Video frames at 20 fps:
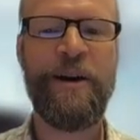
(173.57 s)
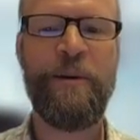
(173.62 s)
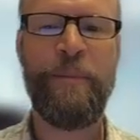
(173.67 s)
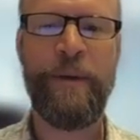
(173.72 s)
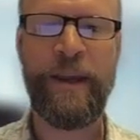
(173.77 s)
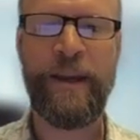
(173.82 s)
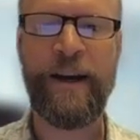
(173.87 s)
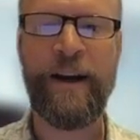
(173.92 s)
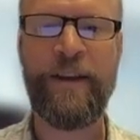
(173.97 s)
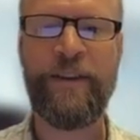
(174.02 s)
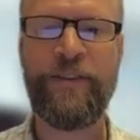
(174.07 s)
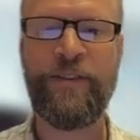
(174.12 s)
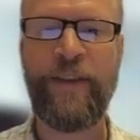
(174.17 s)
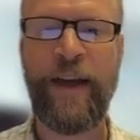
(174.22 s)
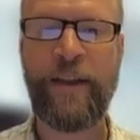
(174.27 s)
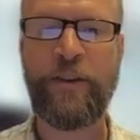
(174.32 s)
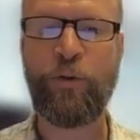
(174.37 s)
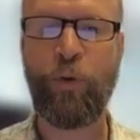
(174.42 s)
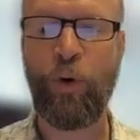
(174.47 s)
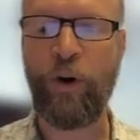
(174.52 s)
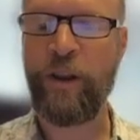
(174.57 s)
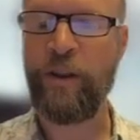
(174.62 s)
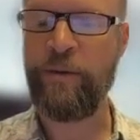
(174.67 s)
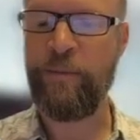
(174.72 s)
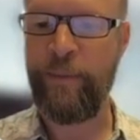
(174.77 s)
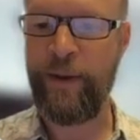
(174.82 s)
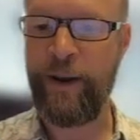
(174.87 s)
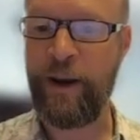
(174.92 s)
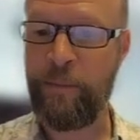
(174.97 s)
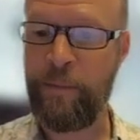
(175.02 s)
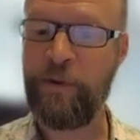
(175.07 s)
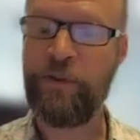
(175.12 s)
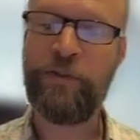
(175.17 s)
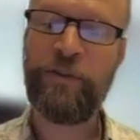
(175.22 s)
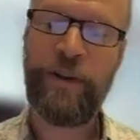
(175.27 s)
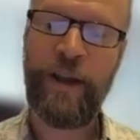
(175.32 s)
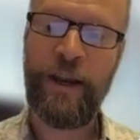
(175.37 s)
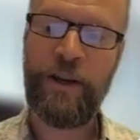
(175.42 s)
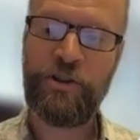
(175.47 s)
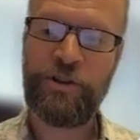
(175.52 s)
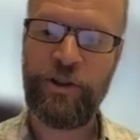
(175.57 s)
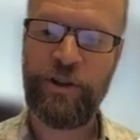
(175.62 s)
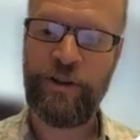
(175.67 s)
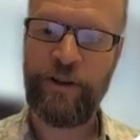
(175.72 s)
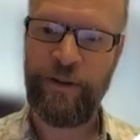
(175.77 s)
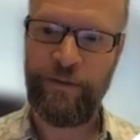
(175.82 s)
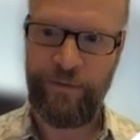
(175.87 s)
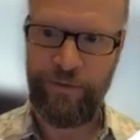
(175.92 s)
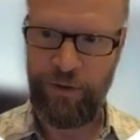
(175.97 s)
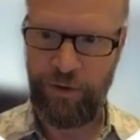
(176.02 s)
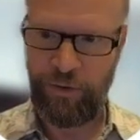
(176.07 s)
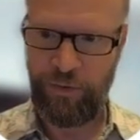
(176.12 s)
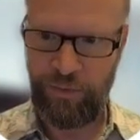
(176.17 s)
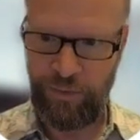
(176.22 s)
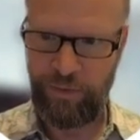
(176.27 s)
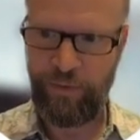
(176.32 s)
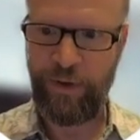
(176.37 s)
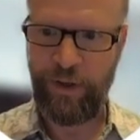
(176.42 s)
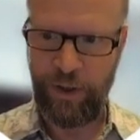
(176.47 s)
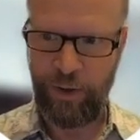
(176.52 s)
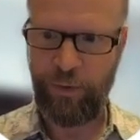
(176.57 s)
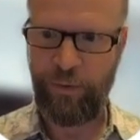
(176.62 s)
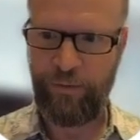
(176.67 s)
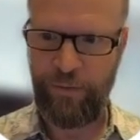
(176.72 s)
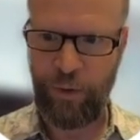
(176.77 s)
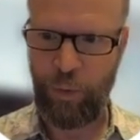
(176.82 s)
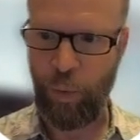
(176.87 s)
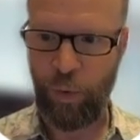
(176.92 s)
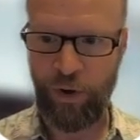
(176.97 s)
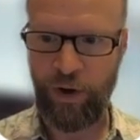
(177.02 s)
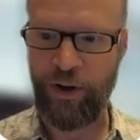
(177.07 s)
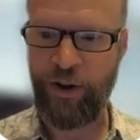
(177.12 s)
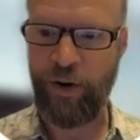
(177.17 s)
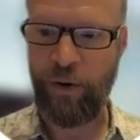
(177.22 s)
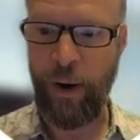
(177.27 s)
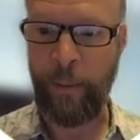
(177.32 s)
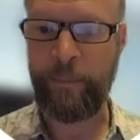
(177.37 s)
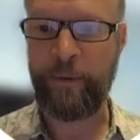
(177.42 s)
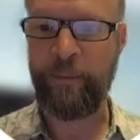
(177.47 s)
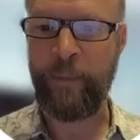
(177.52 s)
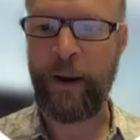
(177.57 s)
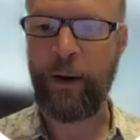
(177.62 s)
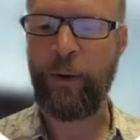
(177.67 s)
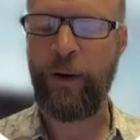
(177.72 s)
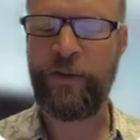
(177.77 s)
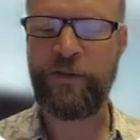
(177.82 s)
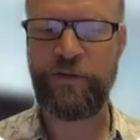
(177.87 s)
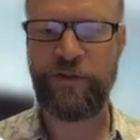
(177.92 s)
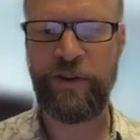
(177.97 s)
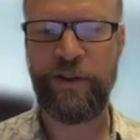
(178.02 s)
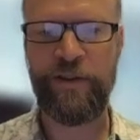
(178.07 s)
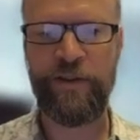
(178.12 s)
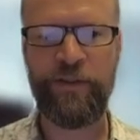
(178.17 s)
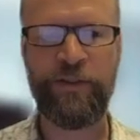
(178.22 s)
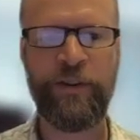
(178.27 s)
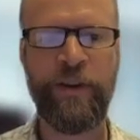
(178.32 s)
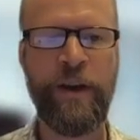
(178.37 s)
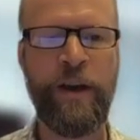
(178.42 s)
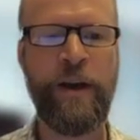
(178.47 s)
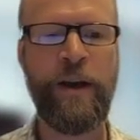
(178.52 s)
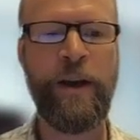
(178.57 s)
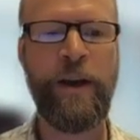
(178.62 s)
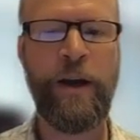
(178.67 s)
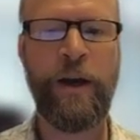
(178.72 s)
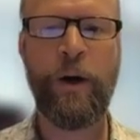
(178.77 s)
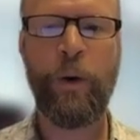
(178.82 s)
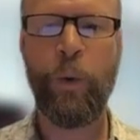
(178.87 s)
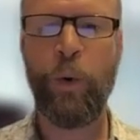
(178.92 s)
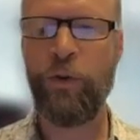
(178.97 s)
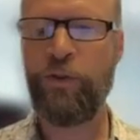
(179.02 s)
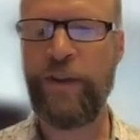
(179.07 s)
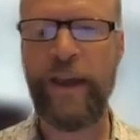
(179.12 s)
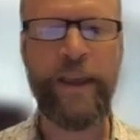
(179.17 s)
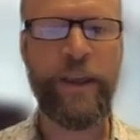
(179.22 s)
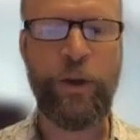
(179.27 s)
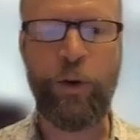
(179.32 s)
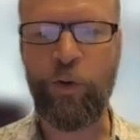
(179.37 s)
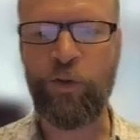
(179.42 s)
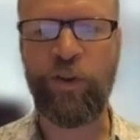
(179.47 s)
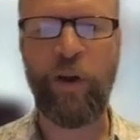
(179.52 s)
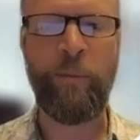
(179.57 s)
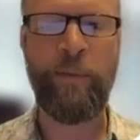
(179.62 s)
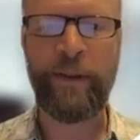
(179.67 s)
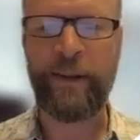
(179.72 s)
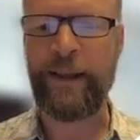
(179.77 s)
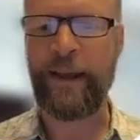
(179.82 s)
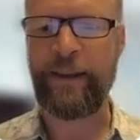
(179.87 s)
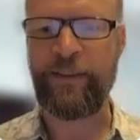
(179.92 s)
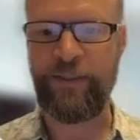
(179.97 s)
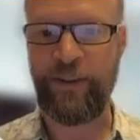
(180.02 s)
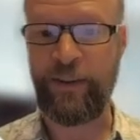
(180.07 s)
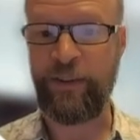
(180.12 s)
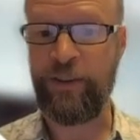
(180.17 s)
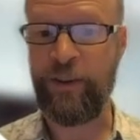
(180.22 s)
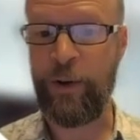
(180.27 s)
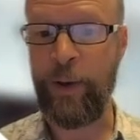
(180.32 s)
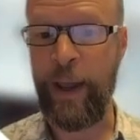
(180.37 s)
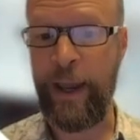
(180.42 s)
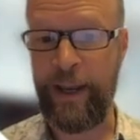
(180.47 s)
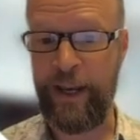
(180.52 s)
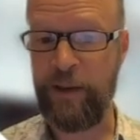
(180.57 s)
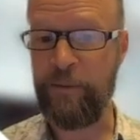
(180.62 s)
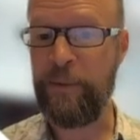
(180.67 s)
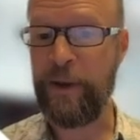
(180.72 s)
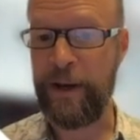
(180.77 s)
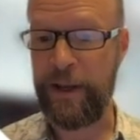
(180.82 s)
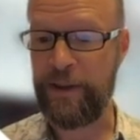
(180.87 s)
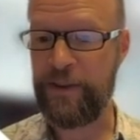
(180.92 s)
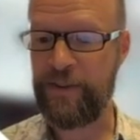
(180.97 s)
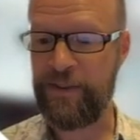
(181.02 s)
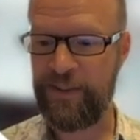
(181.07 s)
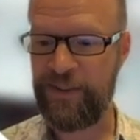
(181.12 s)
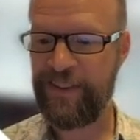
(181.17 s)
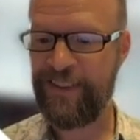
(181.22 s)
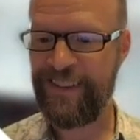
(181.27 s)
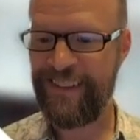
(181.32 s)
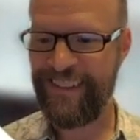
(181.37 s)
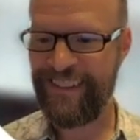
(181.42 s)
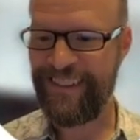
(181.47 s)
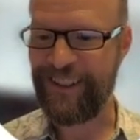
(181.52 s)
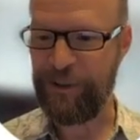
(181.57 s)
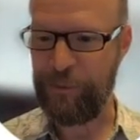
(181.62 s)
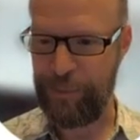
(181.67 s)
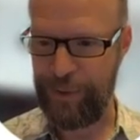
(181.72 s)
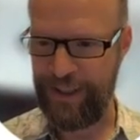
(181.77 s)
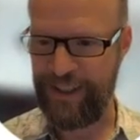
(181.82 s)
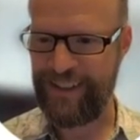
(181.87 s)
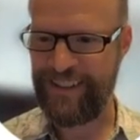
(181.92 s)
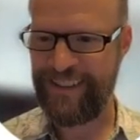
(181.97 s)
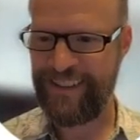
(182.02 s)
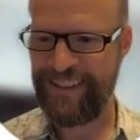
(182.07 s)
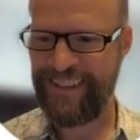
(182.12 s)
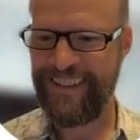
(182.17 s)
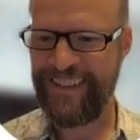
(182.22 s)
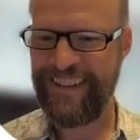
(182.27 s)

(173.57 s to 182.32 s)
because that 20-minute presentation, if you weren't interrupted by questions, will take you something like 60 to 80 minutes to complete